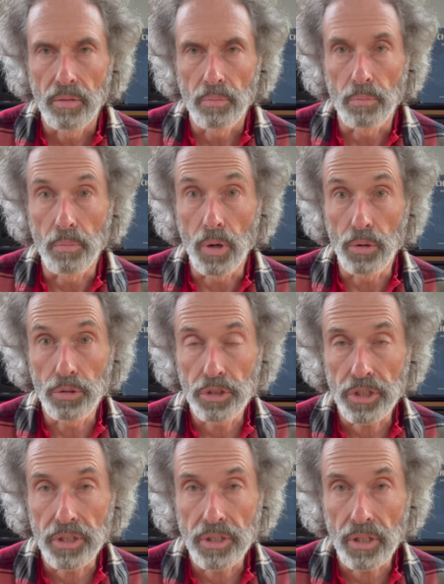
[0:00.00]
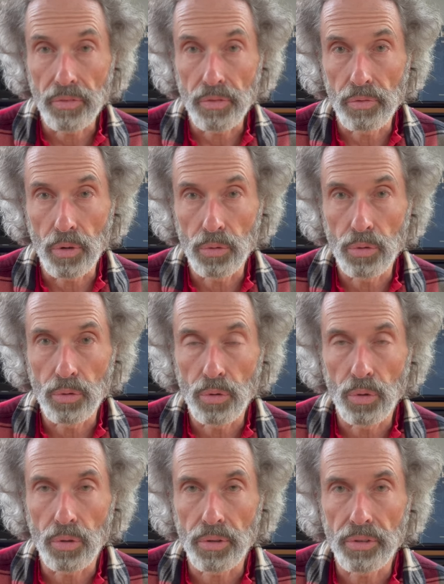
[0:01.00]
motion of the vocal
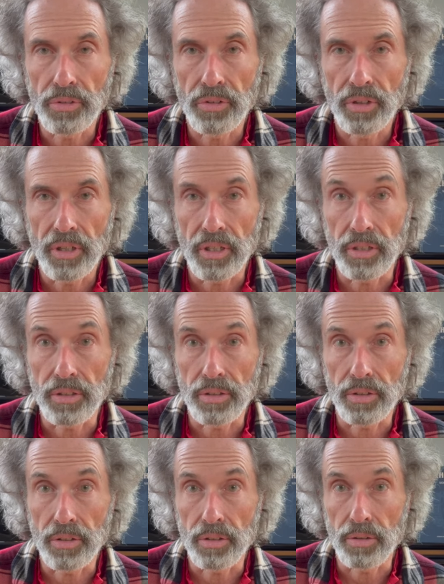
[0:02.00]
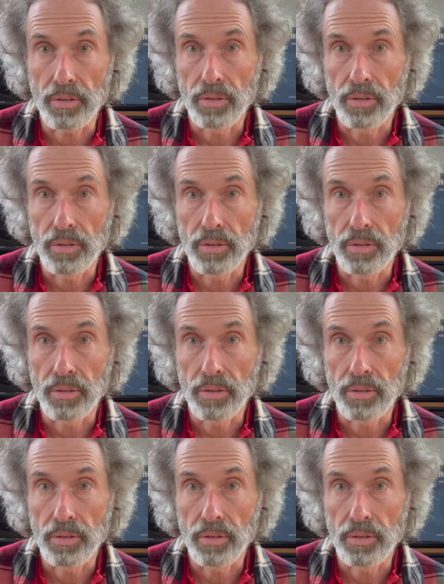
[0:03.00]
cords in the